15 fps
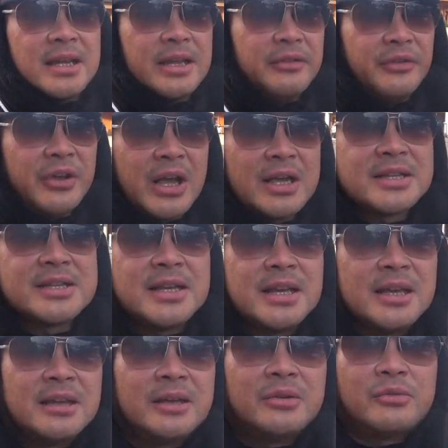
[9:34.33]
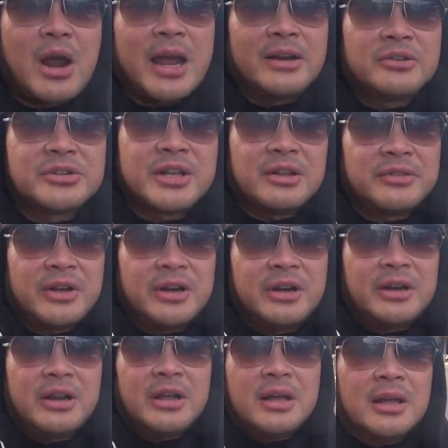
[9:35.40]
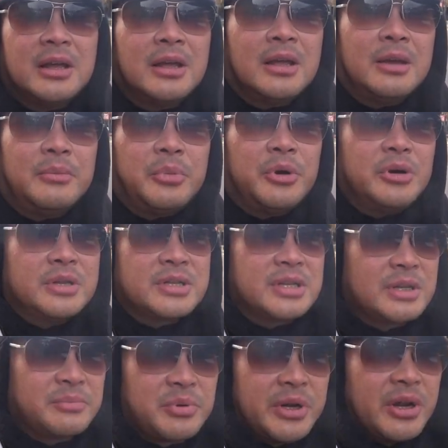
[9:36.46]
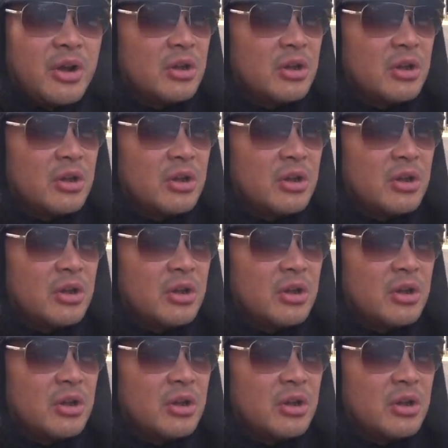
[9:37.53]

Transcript: If you guys are uh, riders out there, Burton's a pretty